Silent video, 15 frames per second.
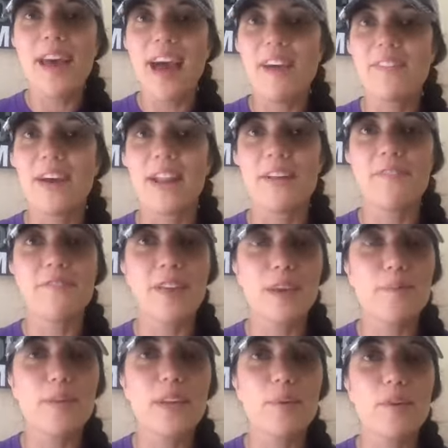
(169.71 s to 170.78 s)
i've got a
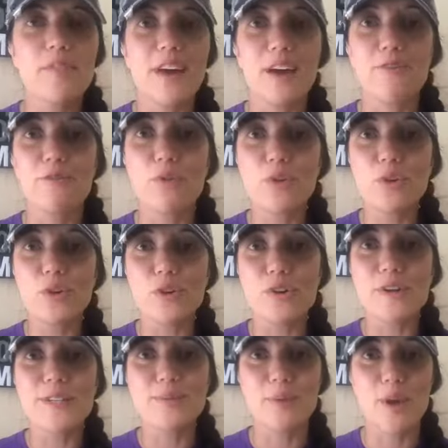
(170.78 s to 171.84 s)
family we've got four
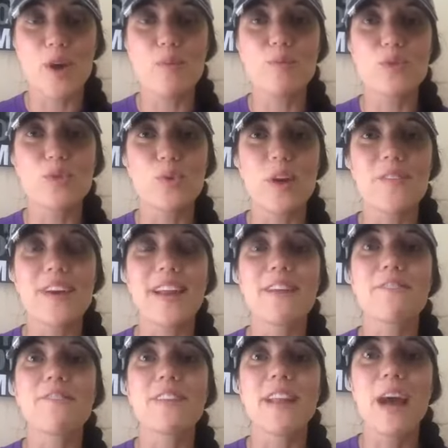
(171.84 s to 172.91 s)
girls we homeschool i've got a
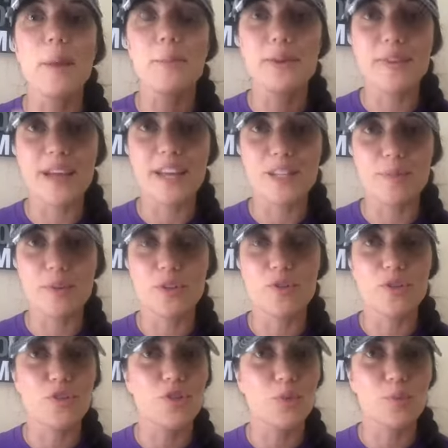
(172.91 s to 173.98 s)
phenomenal husband
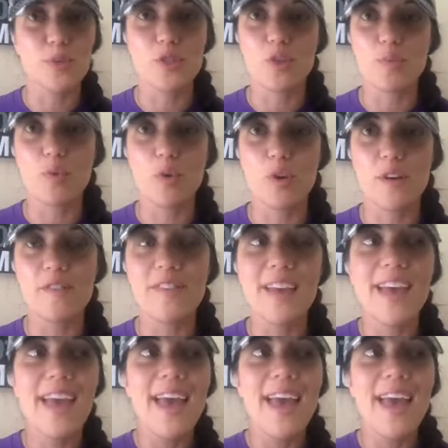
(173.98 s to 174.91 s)
who's super supportive